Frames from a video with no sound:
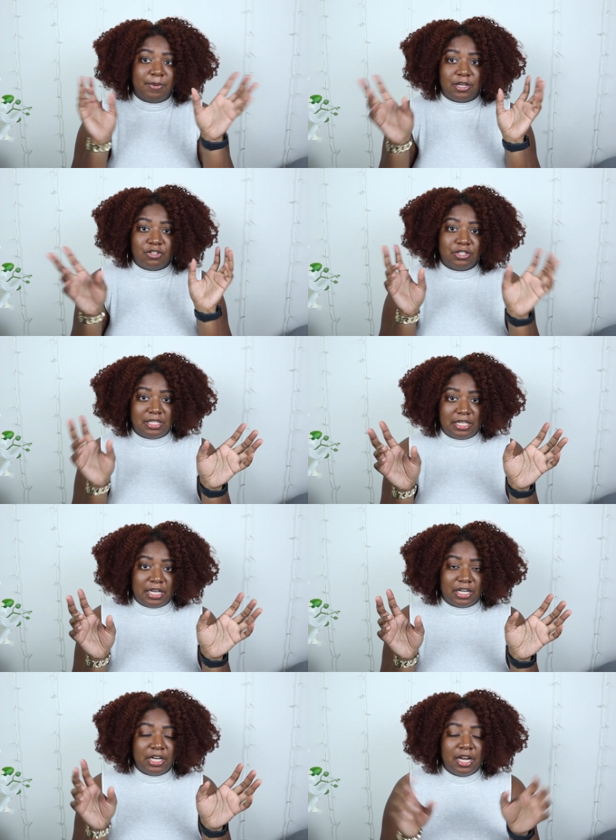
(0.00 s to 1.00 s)
pictures in
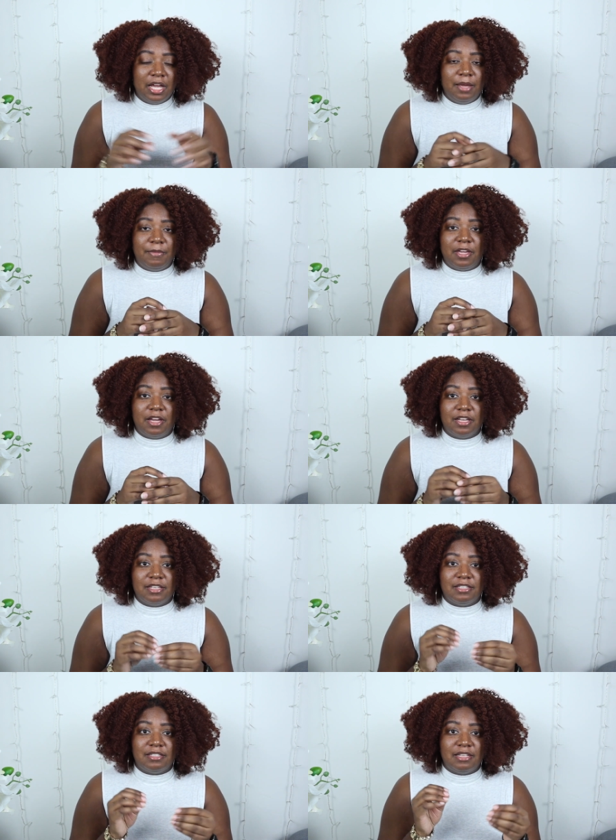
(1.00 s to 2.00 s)
here
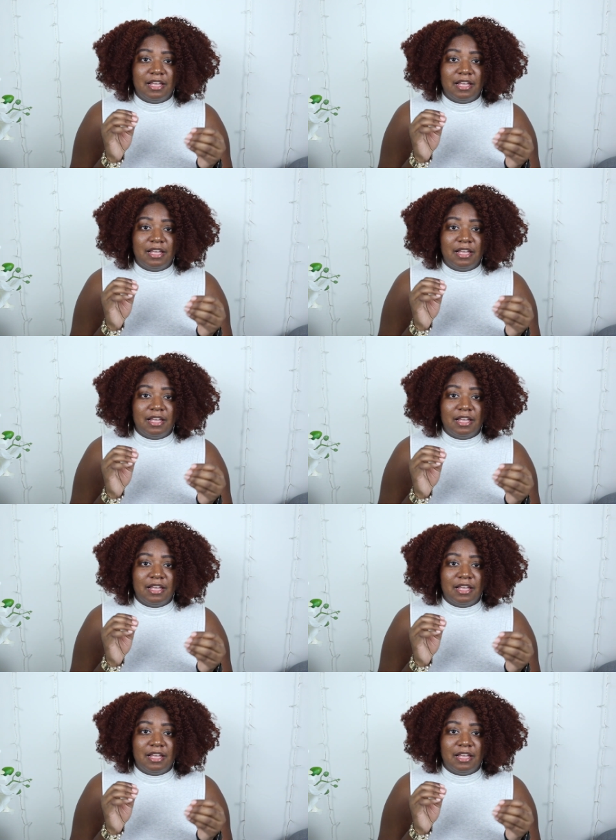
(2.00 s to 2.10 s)
because,